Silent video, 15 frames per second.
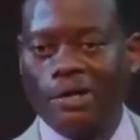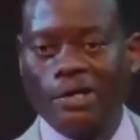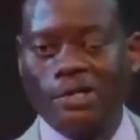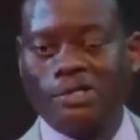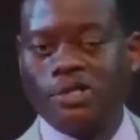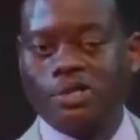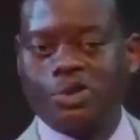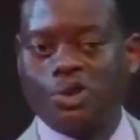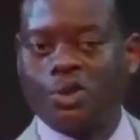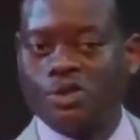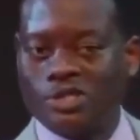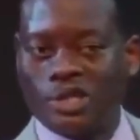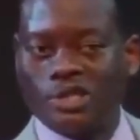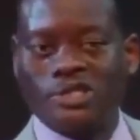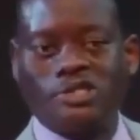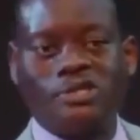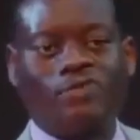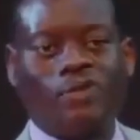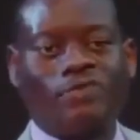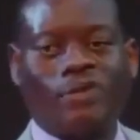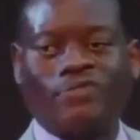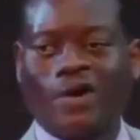it is suggestive
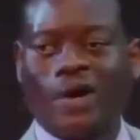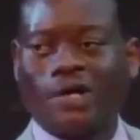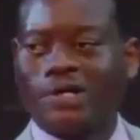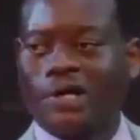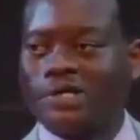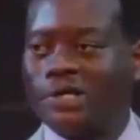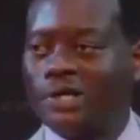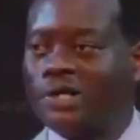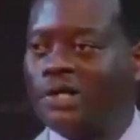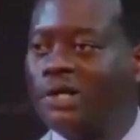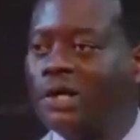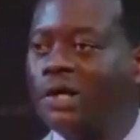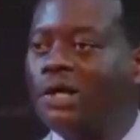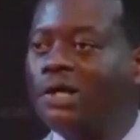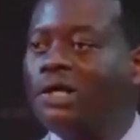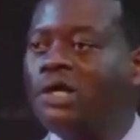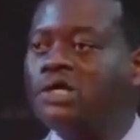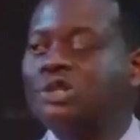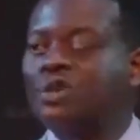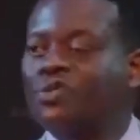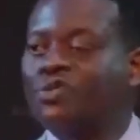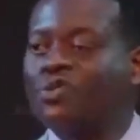of the fact that he
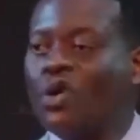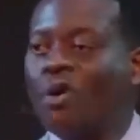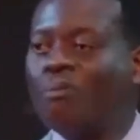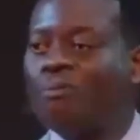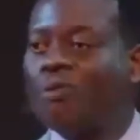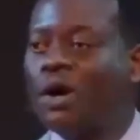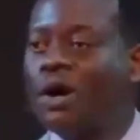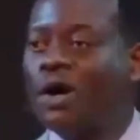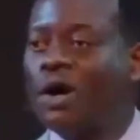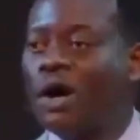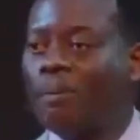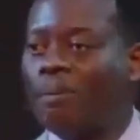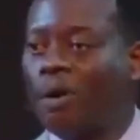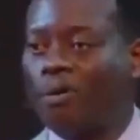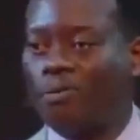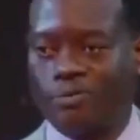is from above.